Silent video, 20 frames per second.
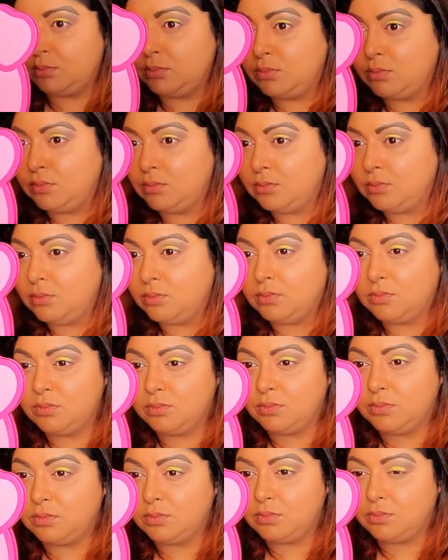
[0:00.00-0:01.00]

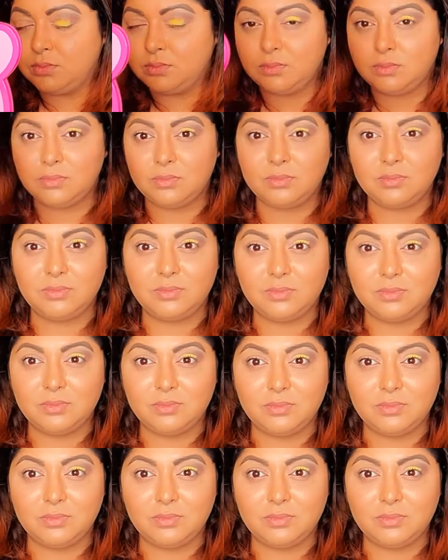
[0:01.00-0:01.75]
Nobody speaks.